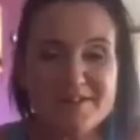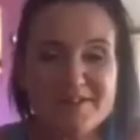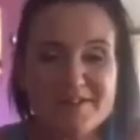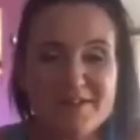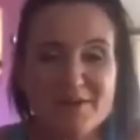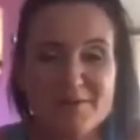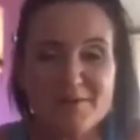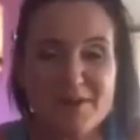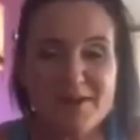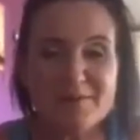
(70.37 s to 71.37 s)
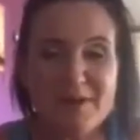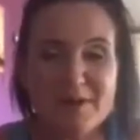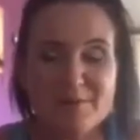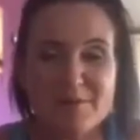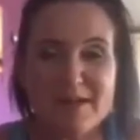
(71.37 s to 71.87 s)
you know,
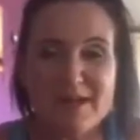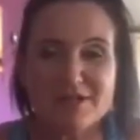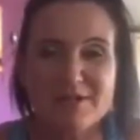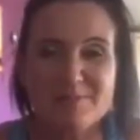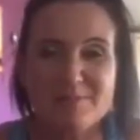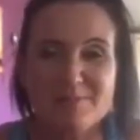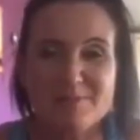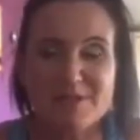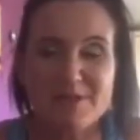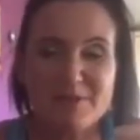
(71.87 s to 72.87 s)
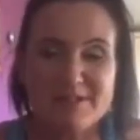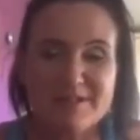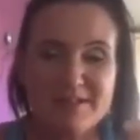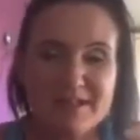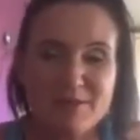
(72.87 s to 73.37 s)
I'll be actually so busy
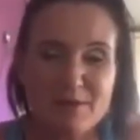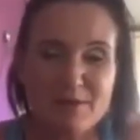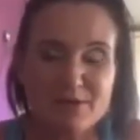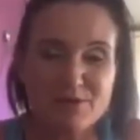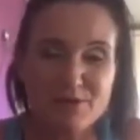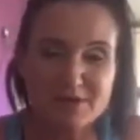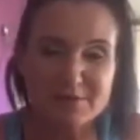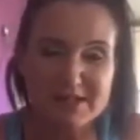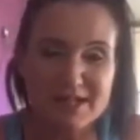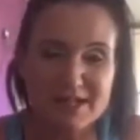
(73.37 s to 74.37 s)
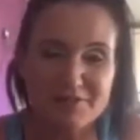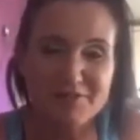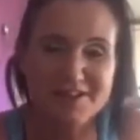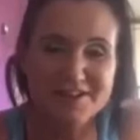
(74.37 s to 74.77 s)
thinking, why am I talking to myself?